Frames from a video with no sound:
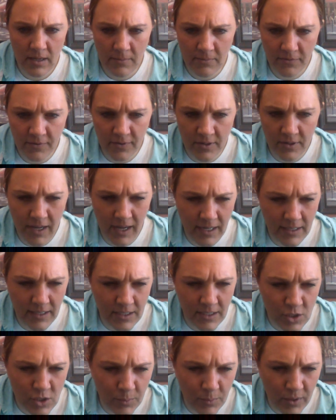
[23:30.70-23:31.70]
yeah, for 9,
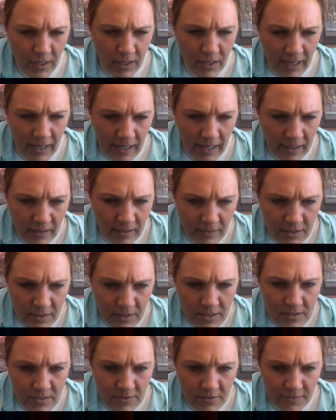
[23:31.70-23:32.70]
did you put A?
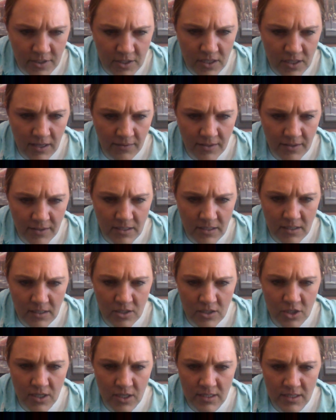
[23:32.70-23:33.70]
There is sufficient evidence to
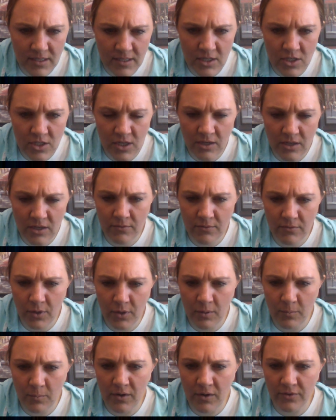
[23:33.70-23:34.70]
suggest that gender and
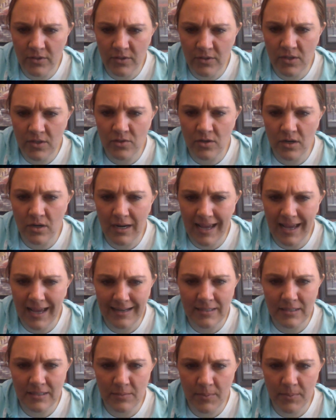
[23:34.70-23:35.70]
voting preferences are
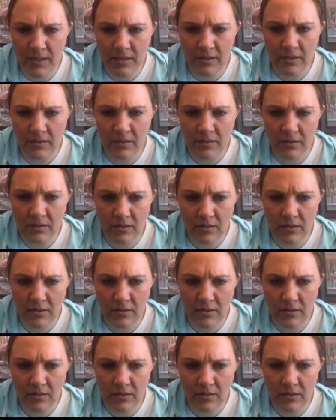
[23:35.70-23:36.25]
not independent?